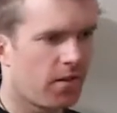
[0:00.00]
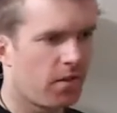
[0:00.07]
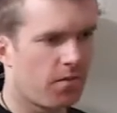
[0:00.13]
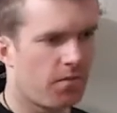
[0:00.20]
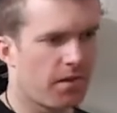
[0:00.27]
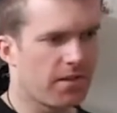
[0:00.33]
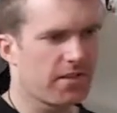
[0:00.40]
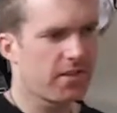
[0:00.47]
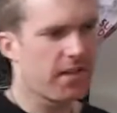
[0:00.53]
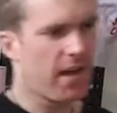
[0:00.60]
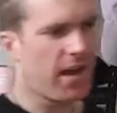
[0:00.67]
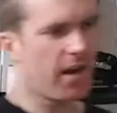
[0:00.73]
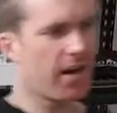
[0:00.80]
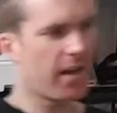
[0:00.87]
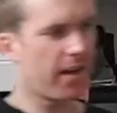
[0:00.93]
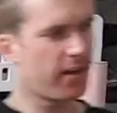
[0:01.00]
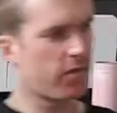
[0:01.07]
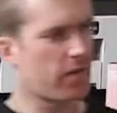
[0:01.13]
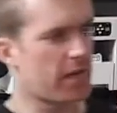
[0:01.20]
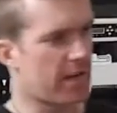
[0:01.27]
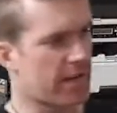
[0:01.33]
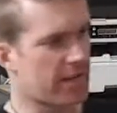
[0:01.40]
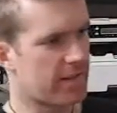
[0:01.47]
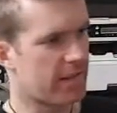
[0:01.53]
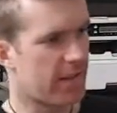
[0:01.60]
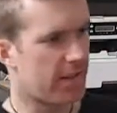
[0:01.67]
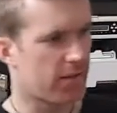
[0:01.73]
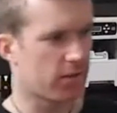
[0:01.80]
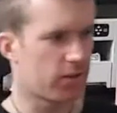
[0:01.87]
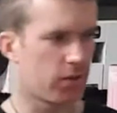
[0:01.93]
press it down, let it release,
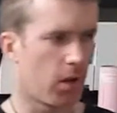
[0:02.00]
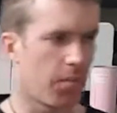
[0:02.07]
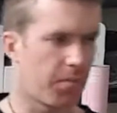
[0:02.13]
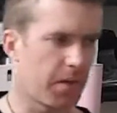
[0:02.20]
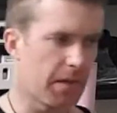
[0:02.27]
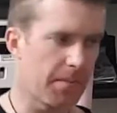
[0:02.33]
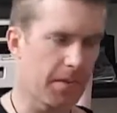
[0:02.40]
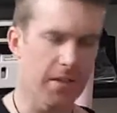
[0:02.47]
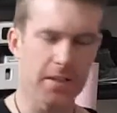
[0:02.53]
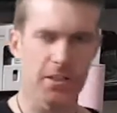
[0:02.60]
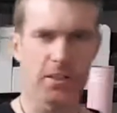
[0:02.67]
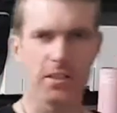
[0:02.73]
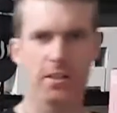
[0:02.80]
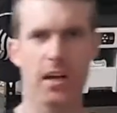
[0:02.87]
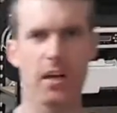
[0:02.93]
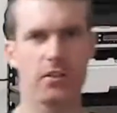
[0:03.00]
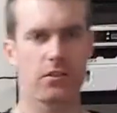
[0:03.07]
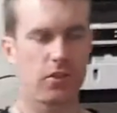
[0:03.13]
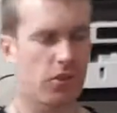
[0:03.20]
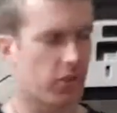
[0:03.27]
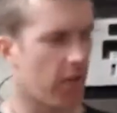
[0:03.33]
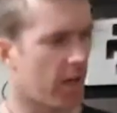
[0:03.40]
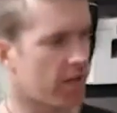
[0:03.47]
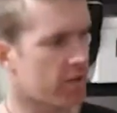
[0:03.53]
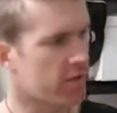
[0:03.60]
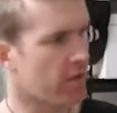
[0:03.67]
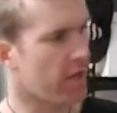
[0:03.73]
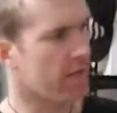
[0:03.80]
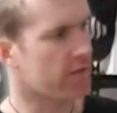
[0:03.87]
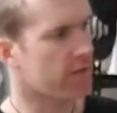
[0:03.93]
and it stop beeping. It just tells you that it's
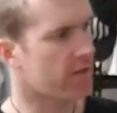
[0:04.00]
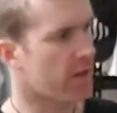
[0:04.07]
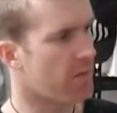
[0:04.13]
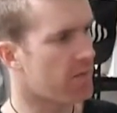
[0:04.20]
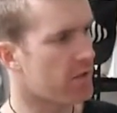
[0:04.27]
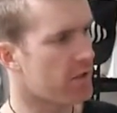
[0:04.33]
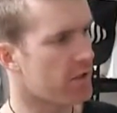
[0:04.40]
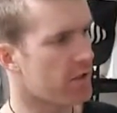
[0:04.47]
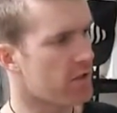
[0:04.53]
at the temperature.